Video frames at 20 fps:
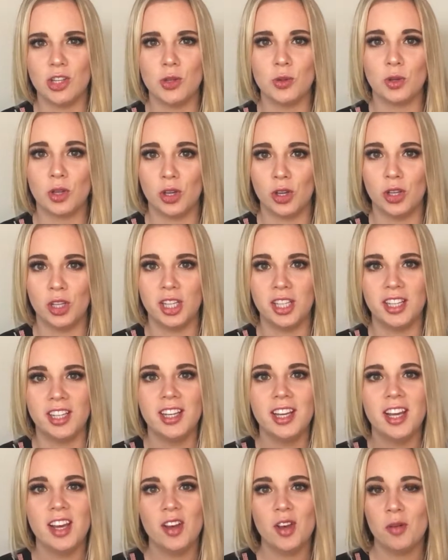you could
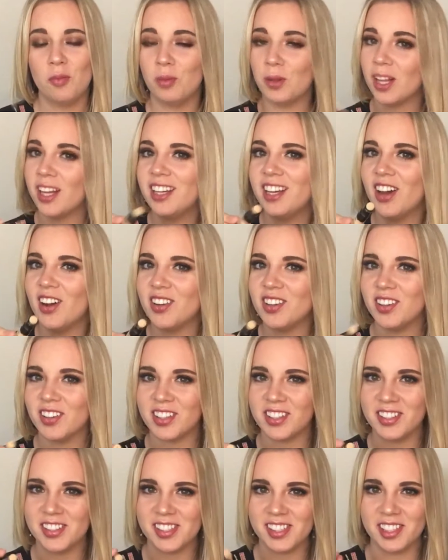blend out your
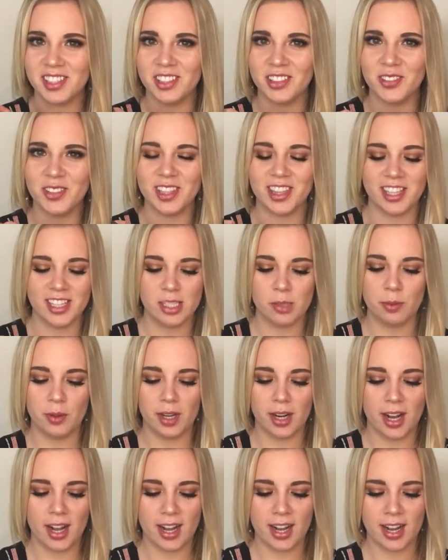concealer with this,
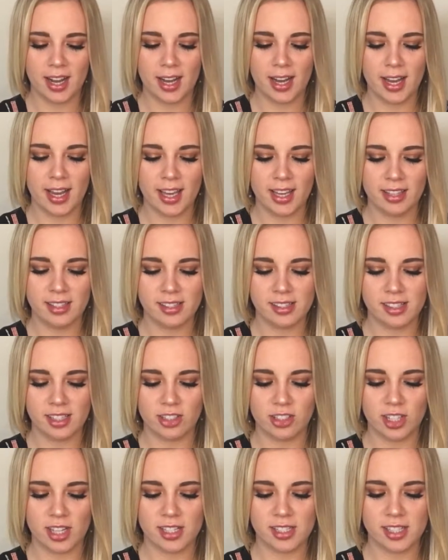but I
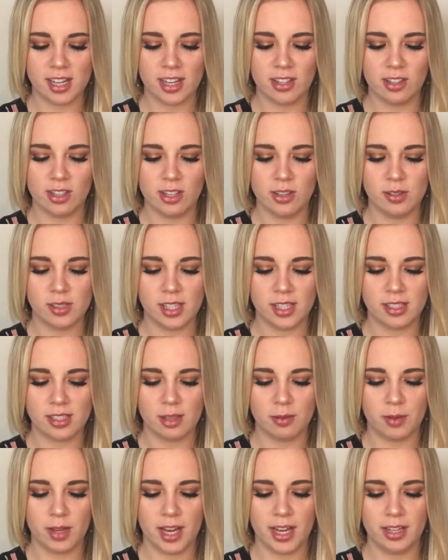suggest either using
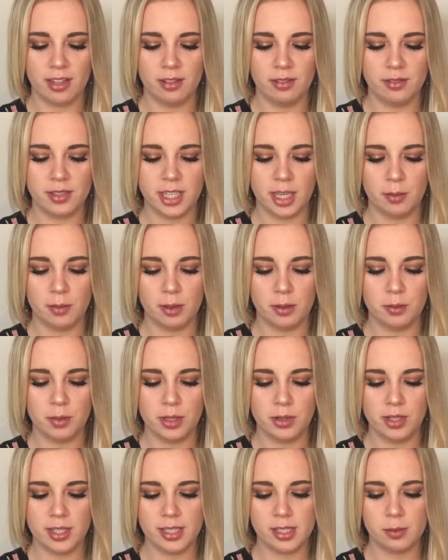some kind of dampened
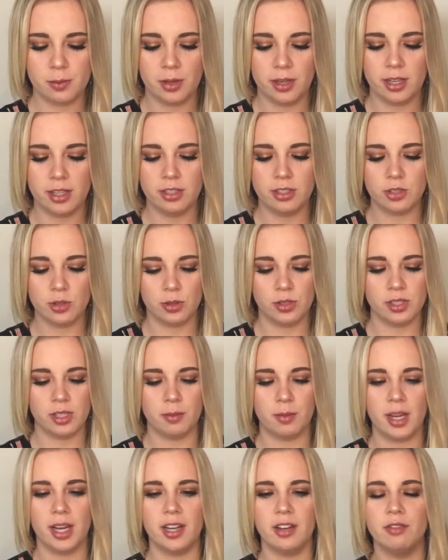beauty sponge or
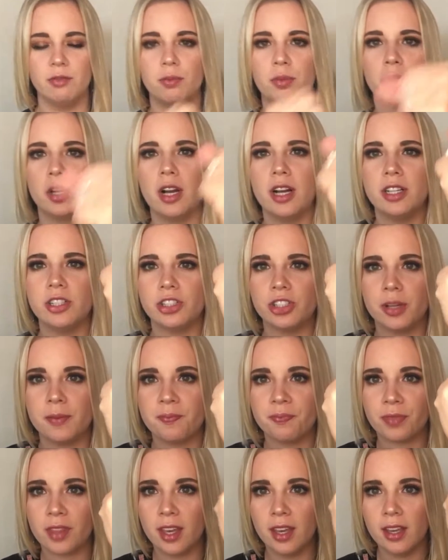some kind of brush.
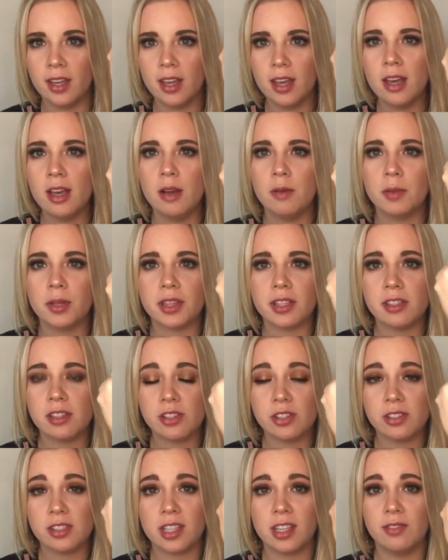But this
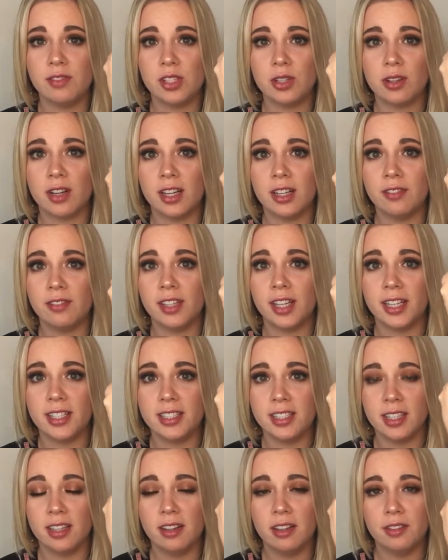just gives you kind of an
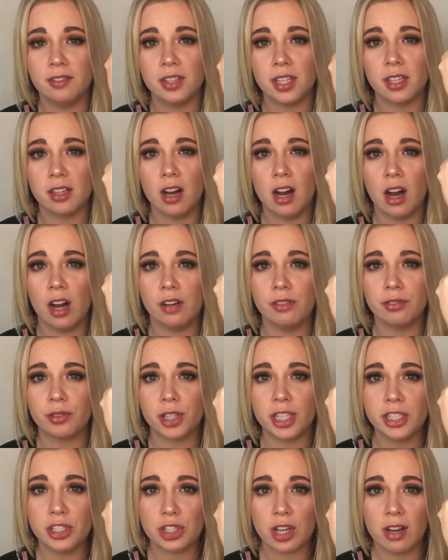idea of the
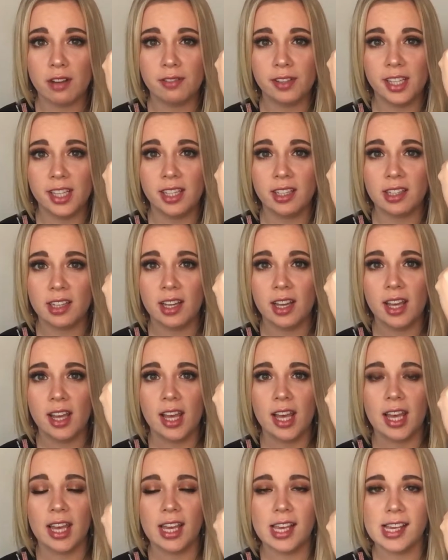coverage of it.
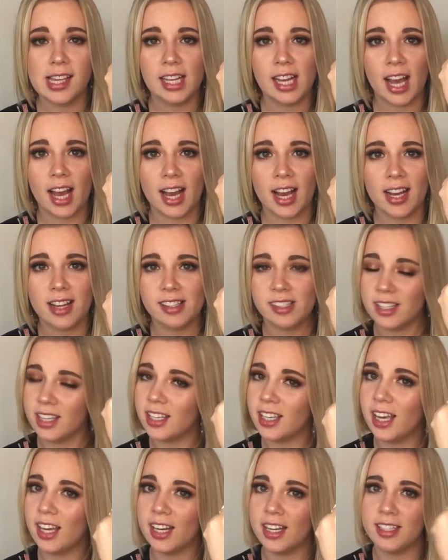It has,
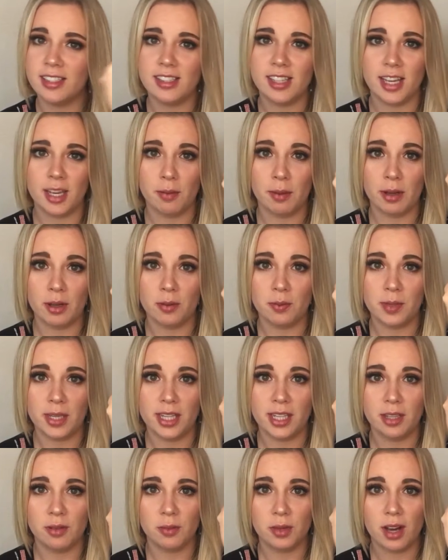again, I'd say about a
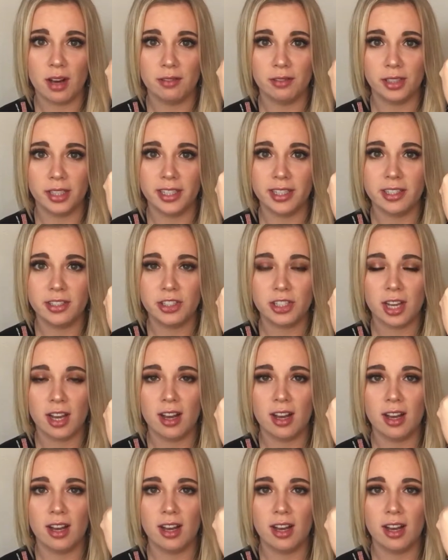medium coverage.